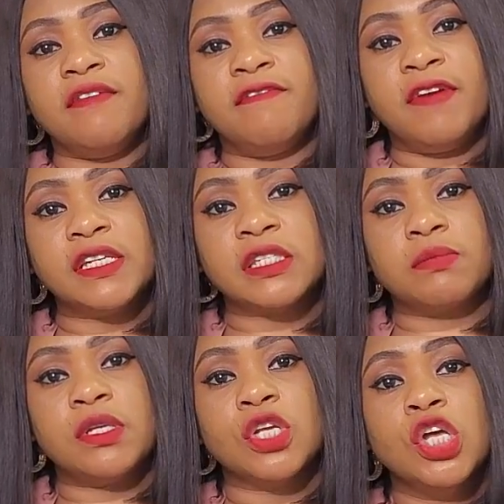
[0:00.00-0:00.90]

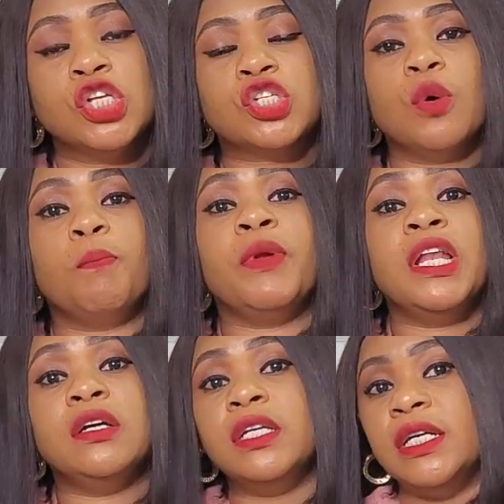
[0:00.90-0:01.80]
investment. So
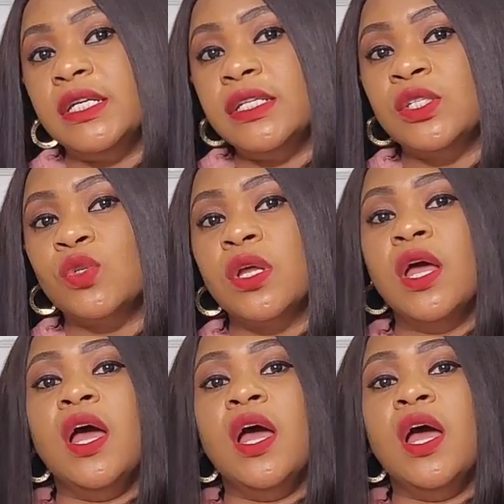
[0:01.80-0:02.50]
billionaires